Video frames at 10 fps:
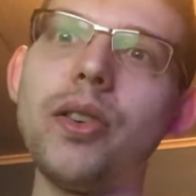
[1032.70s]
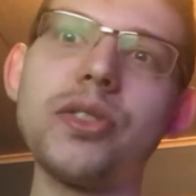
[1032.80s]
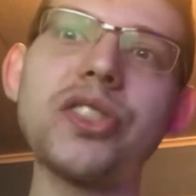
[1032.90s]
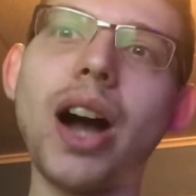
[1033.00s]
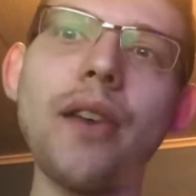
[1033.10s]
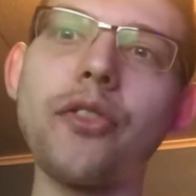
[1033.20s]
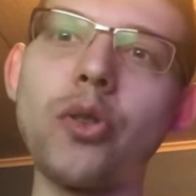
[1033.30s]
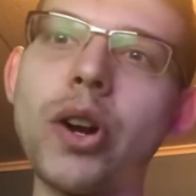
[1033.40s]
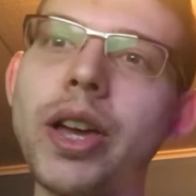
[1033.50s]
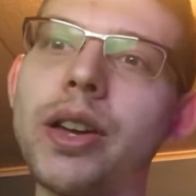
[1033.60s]

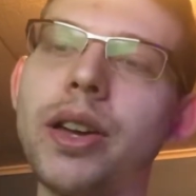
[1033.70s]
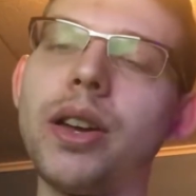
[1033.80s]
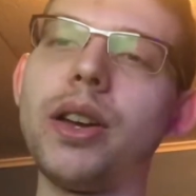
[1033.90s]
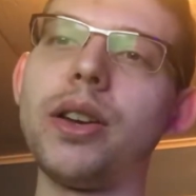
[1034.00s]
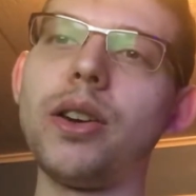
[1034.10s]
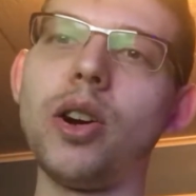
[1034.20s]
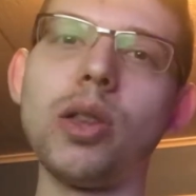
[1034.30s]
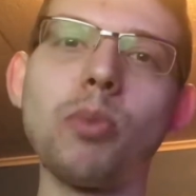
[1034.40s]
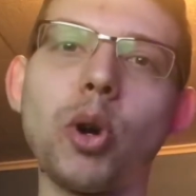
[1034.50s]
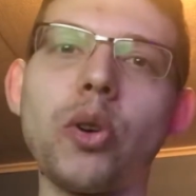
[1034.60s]
scot-free on
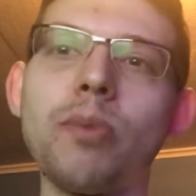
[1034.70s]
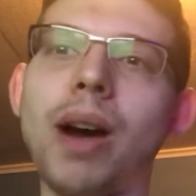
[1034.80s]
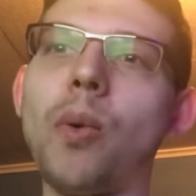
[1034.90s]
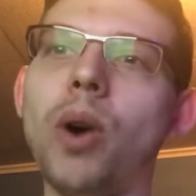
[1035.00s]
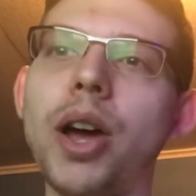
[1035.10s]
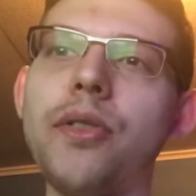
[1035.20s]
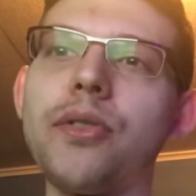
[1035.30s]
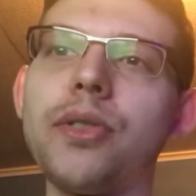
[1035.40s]
the murder of my wife.